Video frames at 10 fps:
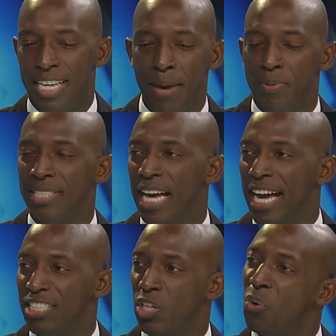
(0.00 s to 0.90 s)

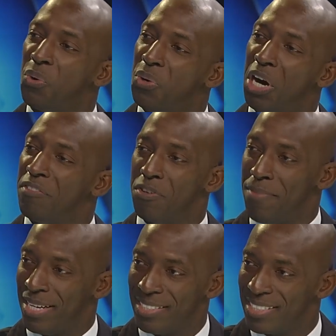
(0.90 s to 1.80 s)
deputize local
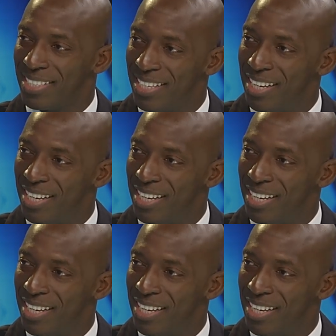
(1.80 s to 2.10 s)
governments,